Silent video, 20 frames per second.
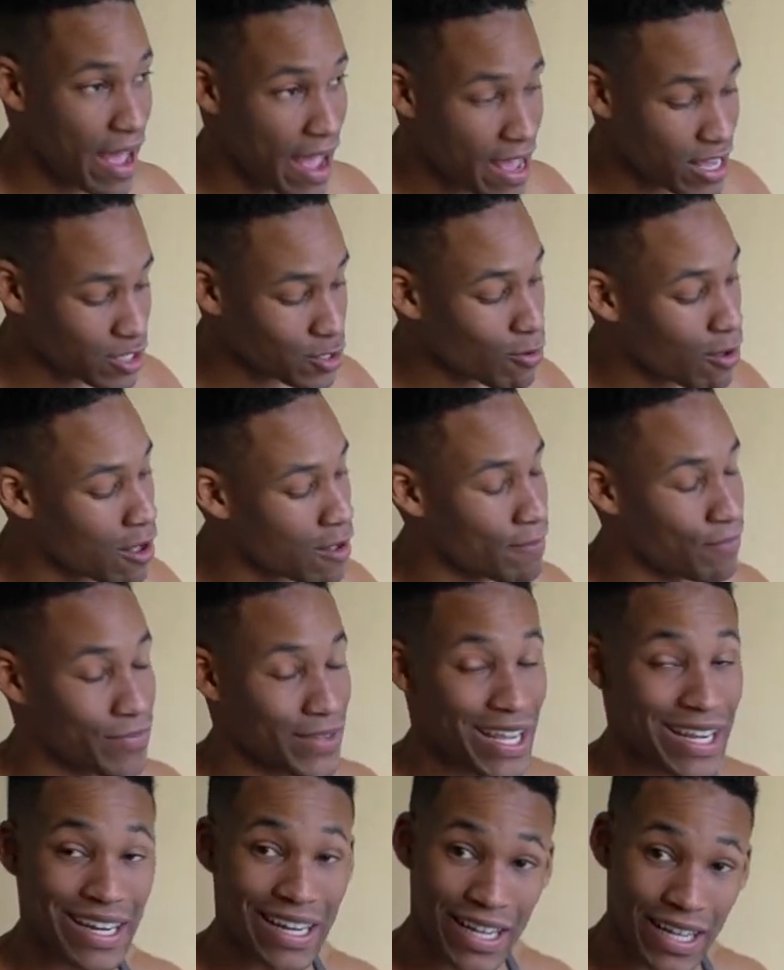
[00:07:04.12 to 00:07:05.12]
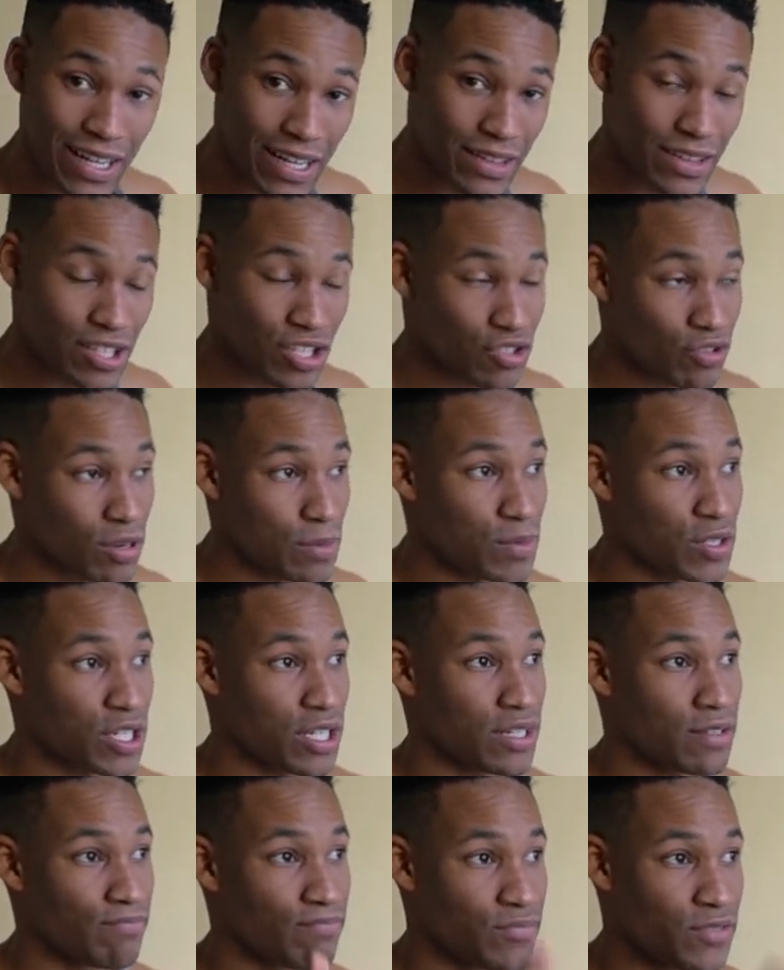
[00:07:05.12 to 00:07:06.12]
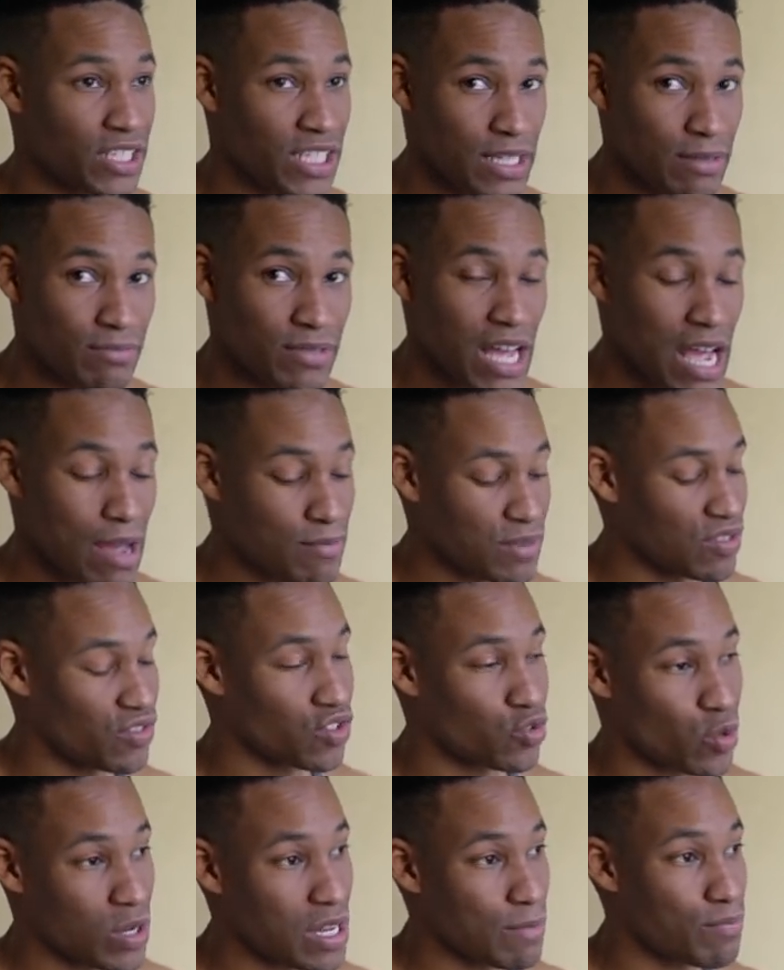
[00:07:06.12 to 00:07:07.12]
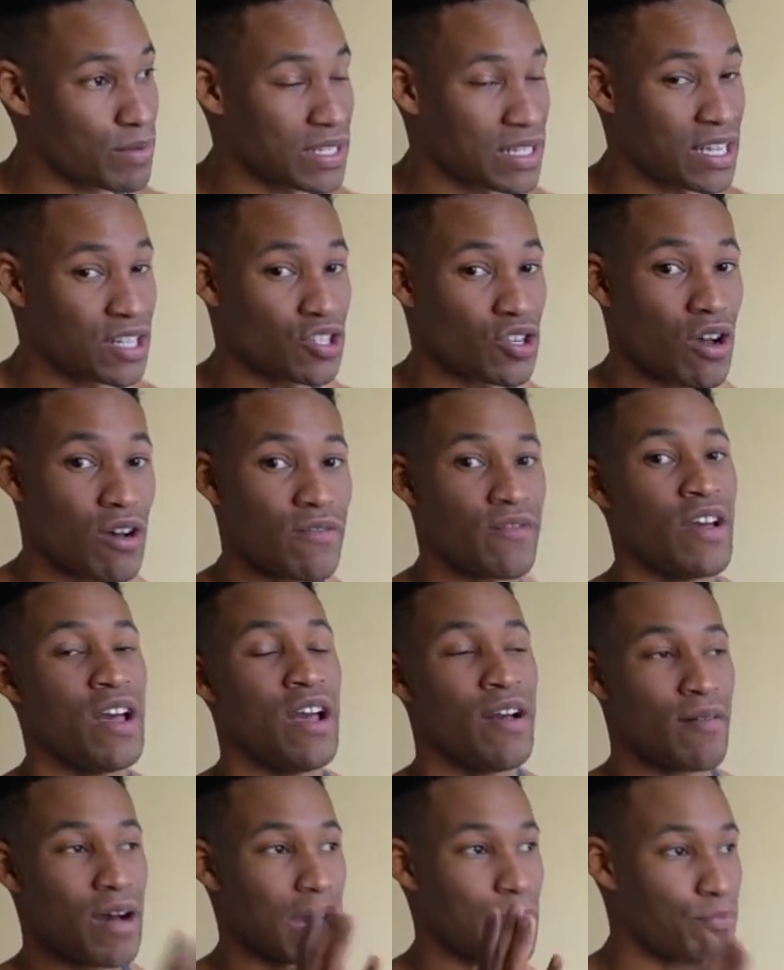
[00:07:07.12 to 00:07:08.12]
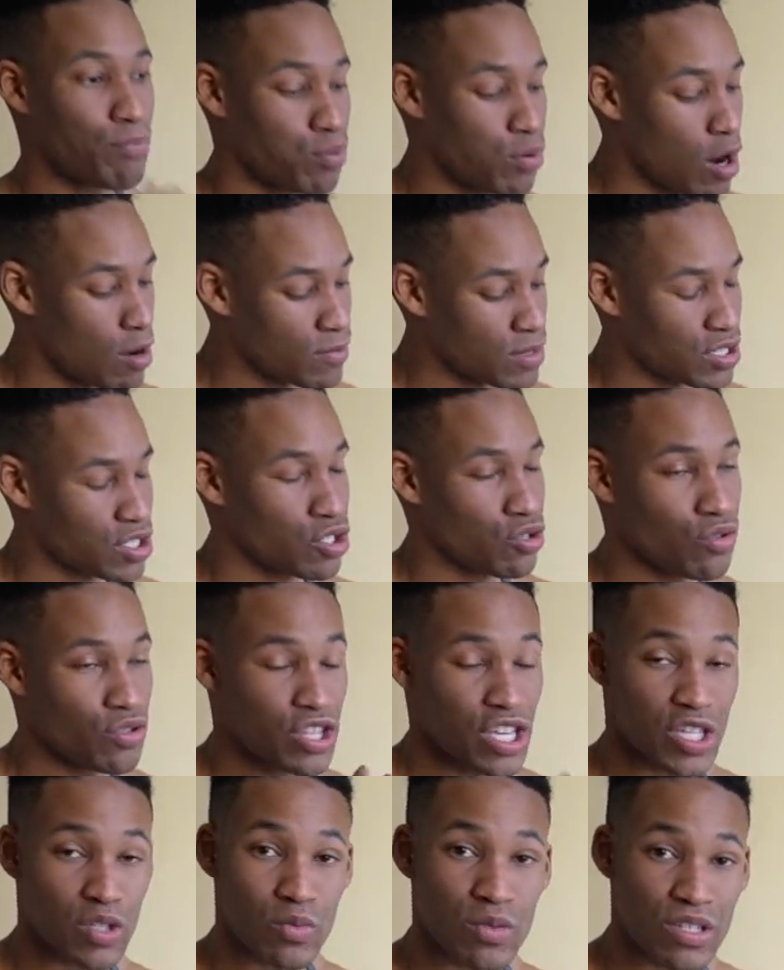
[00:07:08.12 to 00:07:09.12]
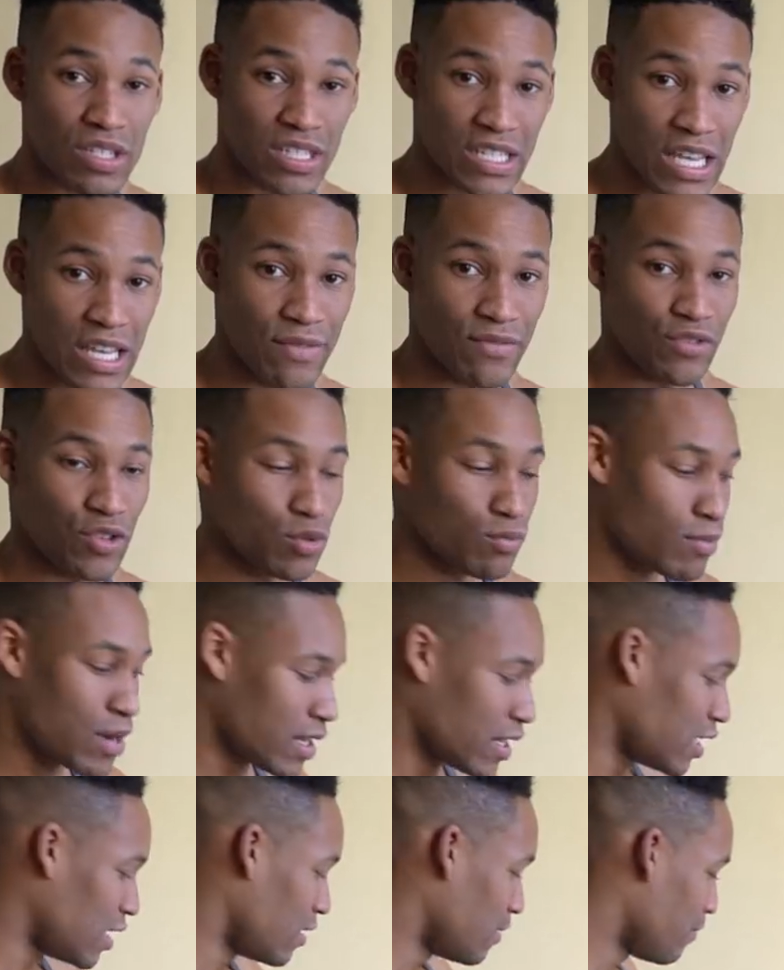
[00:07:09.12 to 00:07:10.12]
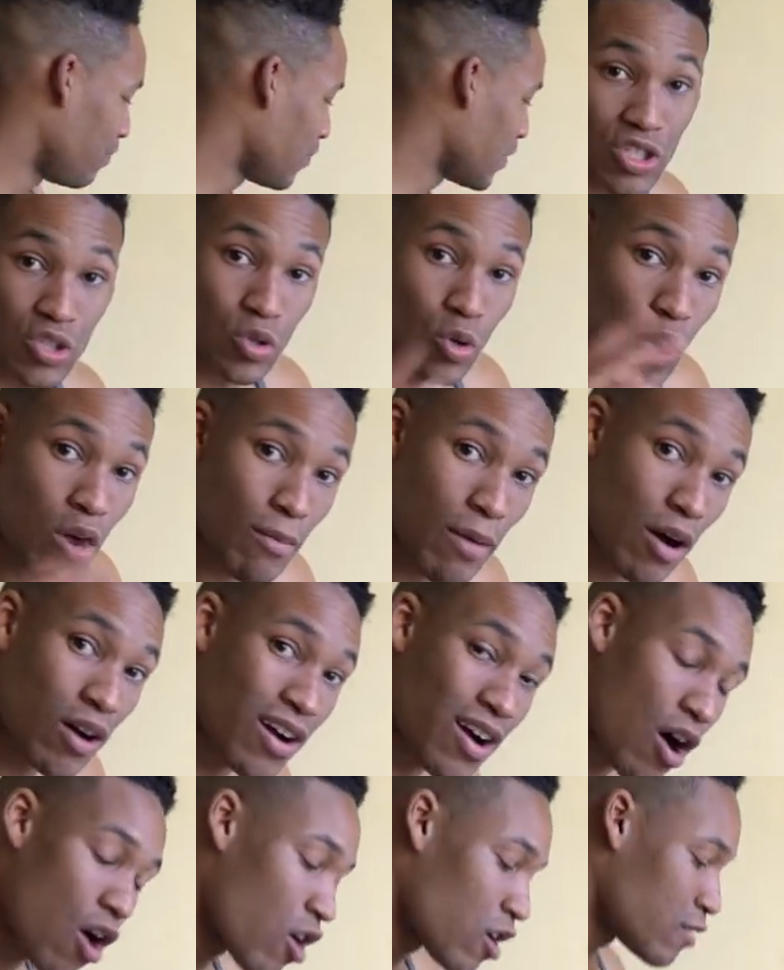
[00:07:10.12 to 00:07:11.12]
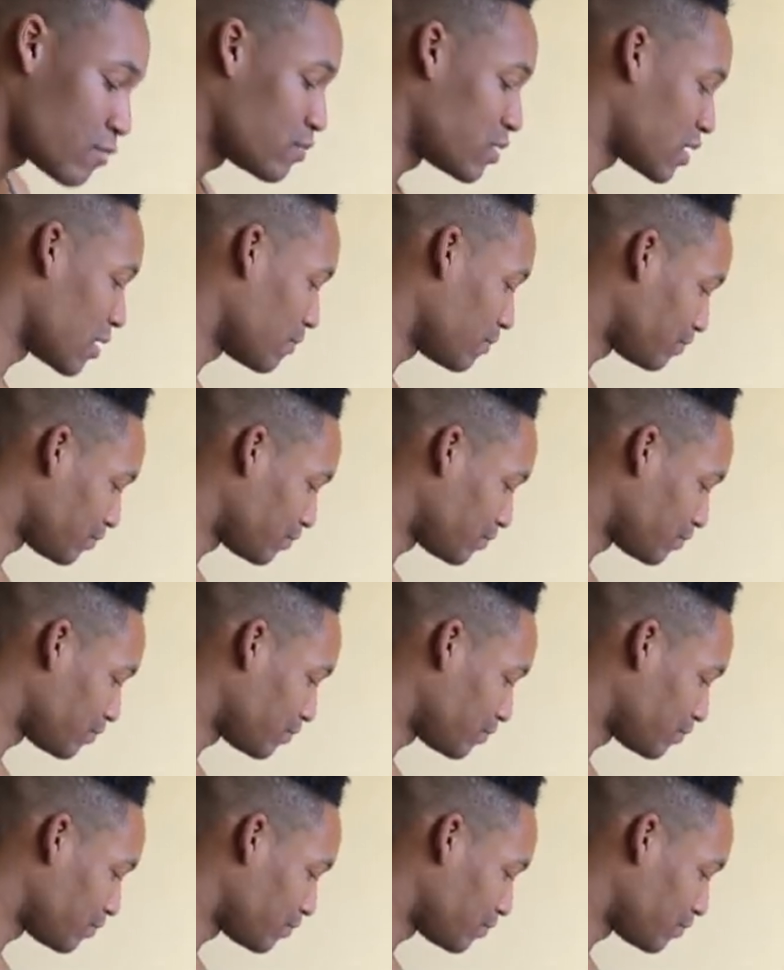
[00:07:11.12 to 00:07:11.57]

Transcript: as well, link in the description, Team Diamonds for 20% off. I promise you this will save you money. Let's talk about carbs.